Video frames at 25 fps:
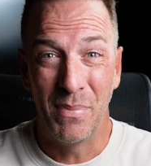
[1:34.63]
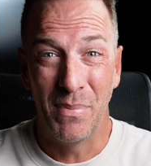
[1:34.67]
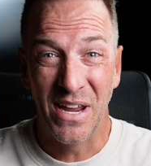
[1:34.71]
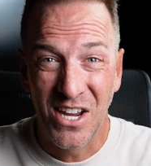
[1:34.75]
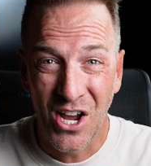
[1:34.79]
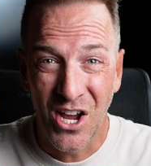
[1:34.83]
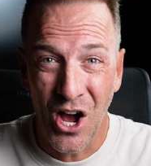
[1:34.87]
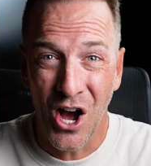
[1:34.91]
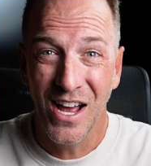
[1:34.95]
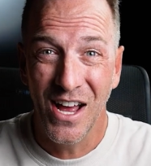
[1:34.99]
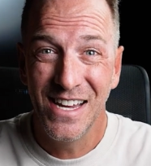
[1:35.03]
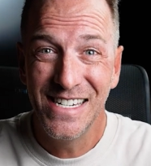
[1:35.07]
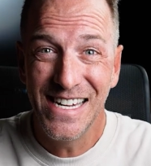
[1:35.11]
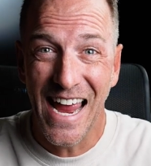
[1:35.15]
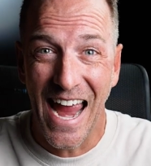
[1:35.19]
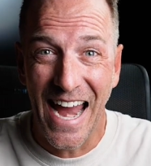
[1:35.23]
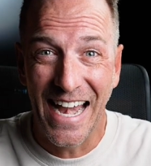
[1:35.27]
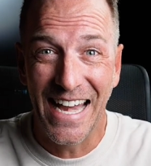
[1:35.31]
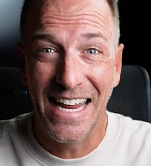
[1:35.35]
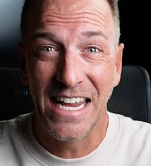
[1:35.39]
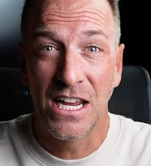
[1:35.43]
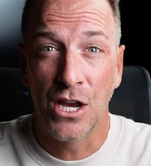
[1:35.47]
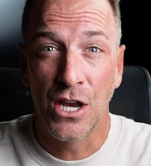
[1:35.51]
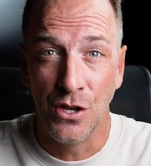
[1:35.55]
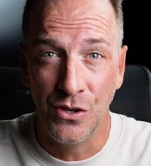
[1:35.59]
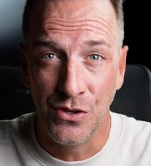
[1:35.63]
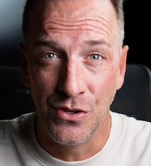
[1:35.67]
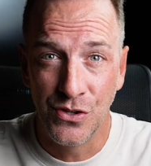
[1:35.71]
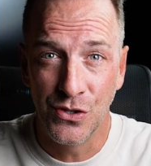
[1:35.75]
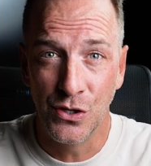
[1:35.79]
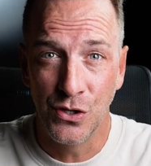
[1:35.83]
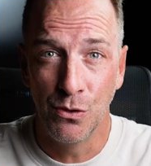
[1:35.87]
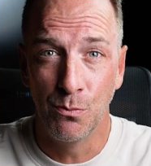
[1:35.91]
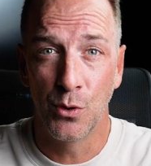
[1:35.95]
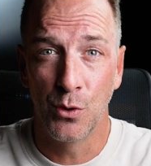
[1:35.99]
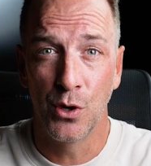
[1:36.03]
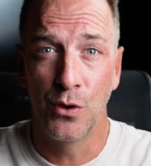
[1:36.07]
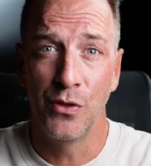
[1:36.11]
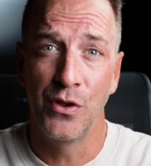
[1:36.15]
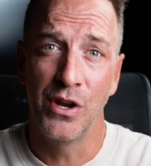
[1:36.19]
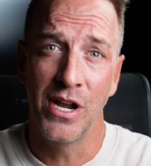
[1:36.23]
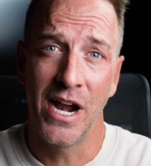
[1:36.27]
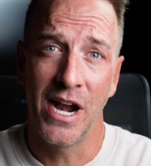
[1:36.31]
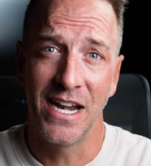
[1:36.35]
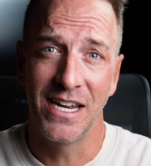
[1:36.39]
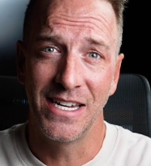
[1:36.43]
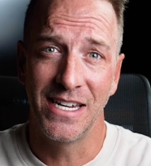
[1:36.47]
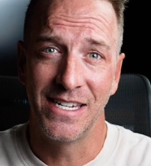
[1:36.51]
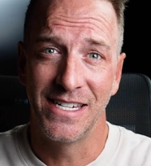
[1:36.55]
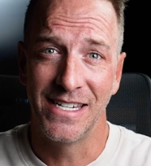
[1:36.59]
Because any consumer in the
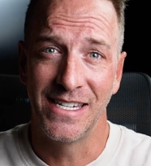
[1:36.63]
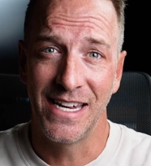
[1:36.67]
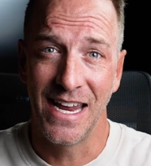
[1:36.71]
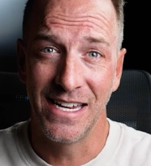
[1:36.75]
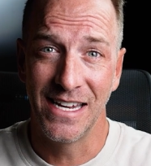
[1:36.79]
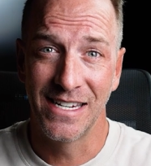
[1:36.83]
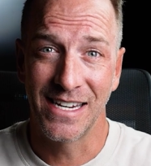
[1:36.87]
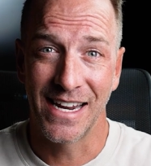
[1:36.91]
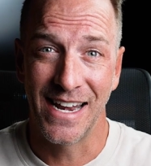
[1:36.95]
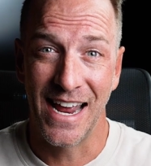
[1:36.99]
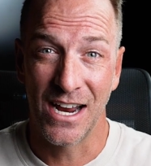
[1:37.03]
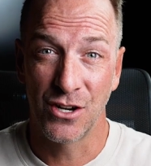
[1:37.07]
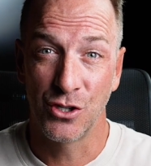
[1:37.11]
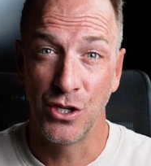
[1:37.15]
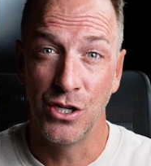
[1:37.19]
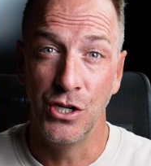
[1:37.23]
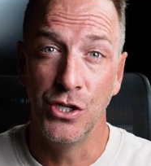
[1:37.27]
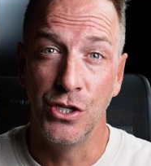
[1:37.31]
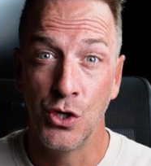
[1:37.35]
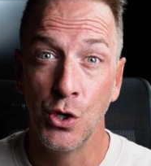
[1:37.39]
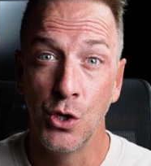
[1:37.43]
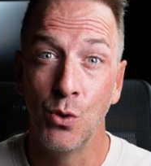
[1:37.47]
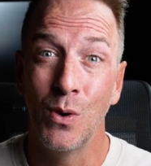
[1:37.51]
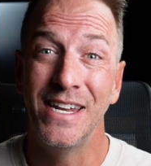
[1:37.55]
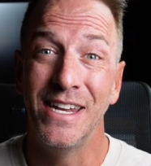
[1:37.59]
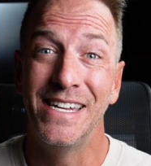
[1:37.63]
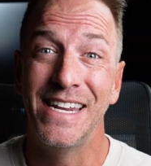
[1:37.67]
United States can actually do a